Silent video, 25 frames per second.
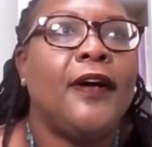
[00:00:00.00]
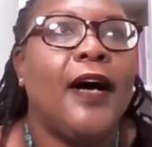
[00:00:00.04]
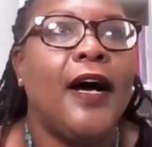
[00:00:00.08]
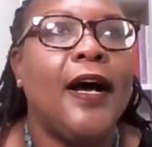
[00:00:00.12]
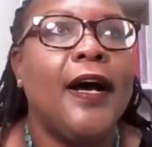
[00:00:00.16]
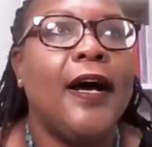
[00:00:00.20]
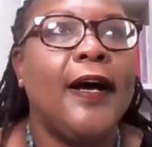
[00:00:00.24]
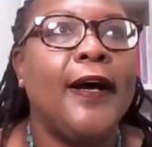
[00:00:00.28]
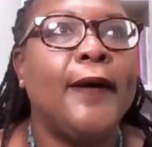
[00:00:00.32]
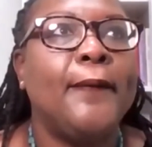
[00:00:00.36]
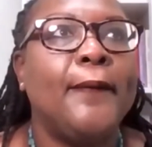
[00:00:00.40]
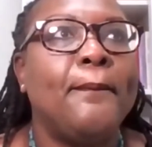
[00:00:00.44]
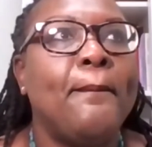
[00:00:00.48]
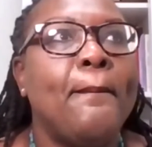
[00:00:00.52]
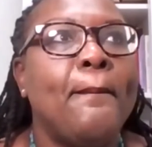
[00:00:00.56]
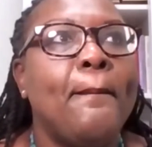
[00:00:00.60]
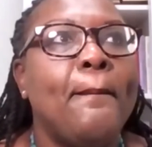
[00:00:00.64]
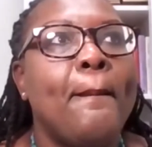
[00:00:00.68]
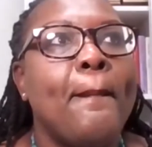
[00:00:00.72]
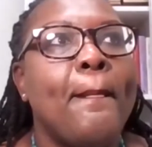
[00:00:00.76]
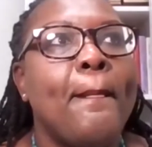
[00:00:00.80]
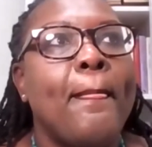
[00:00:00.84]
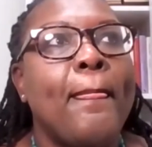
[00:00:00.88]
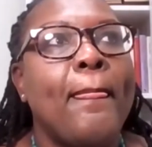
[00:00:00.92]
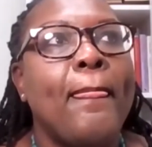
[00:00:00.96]
Um,
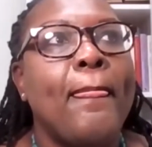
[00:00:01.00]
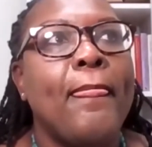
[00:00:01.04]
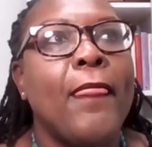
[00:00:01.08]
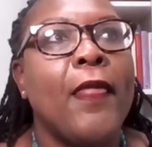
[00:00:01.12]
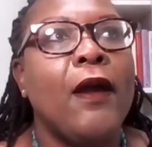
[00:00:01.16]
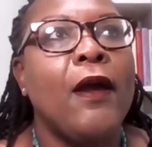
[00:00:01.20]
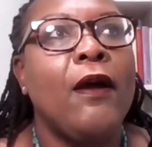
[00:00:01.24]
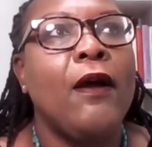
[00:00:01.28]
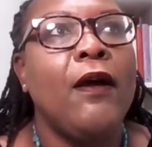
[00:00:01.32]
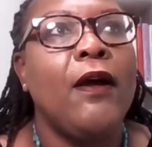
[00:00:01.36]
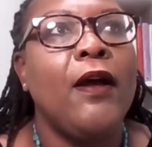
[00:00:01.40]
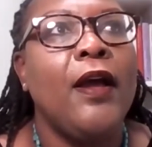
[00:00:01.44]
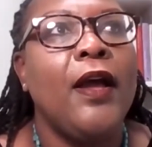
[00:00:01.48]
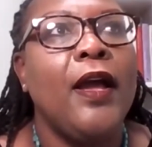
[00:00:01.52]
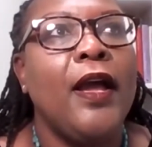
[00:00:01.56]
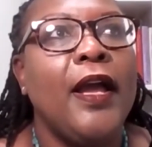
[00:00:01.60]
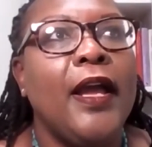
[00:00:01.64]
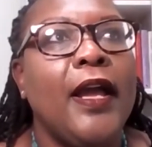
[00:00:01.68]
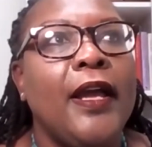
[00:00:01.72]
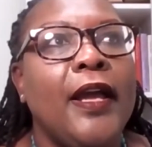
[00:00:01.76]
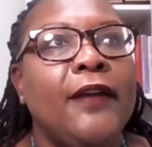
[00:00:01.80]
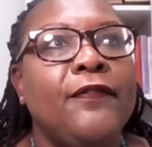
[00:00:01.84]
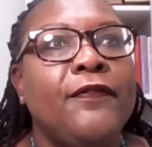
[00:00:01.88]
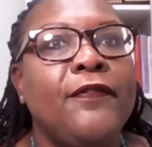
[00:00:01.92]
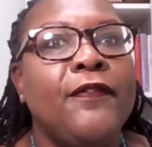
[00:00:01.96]

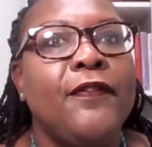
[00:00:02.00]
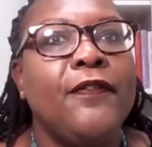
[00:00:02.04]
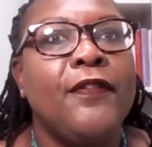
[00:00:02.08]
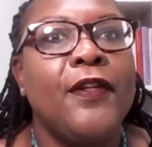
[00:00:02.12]
if